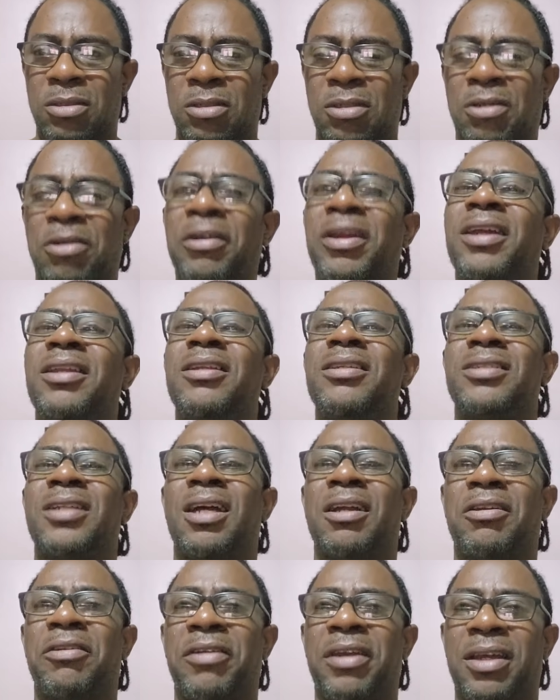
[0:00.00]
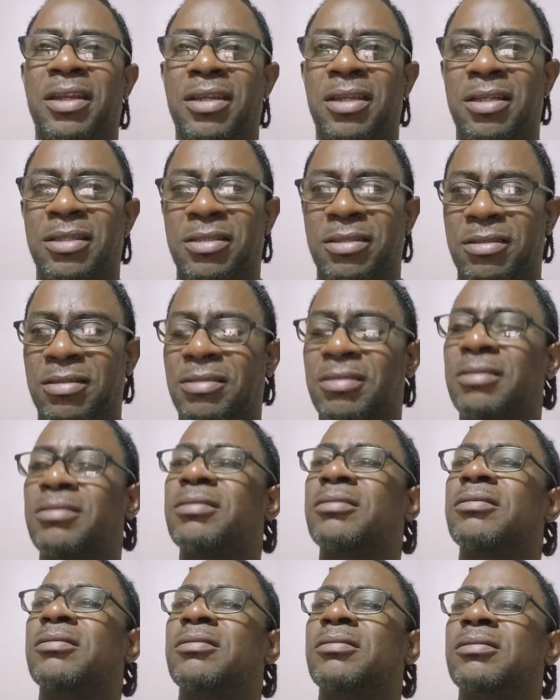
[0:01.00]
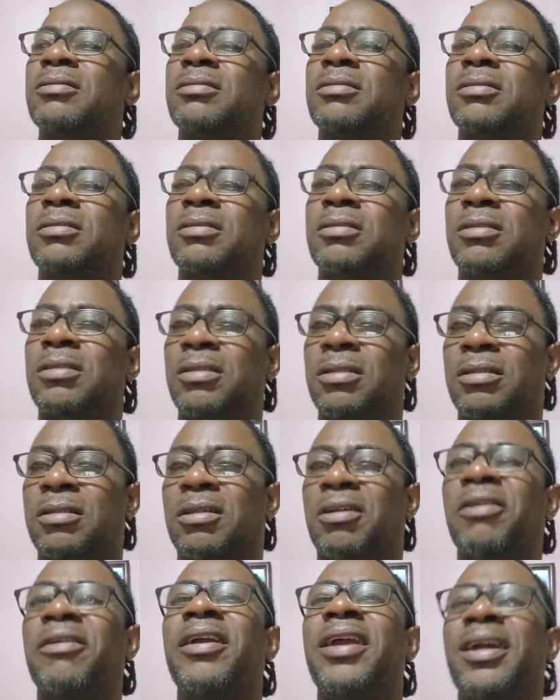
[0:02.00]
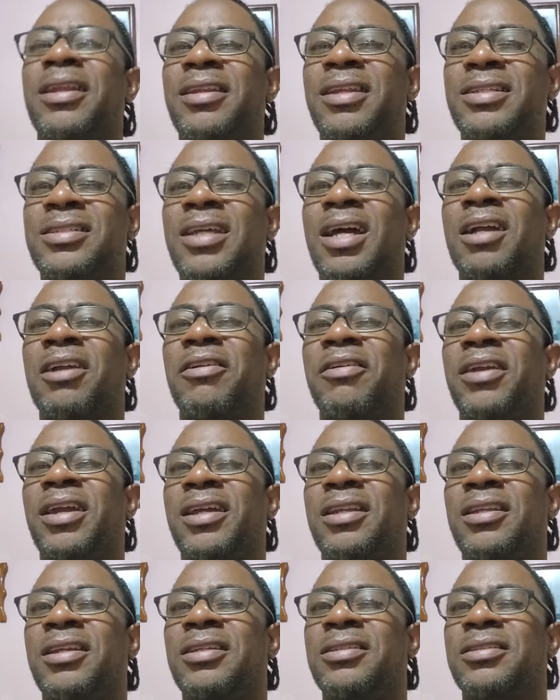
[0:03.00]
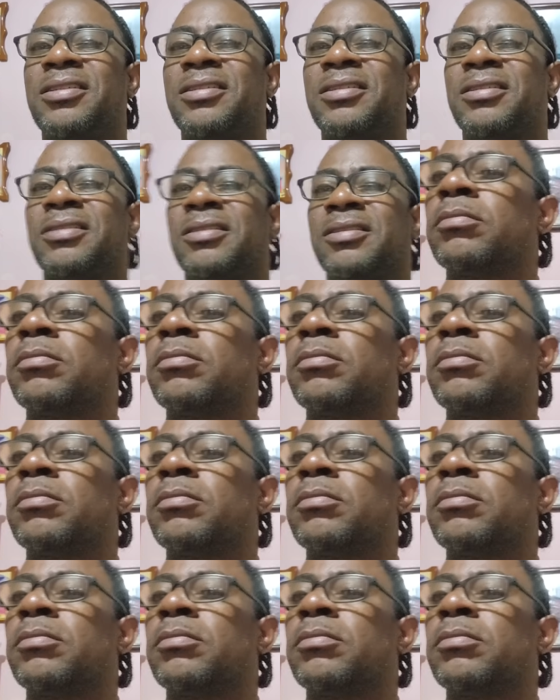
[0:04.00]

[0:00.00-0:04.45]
Greatness or greatness. Greatness or greatness.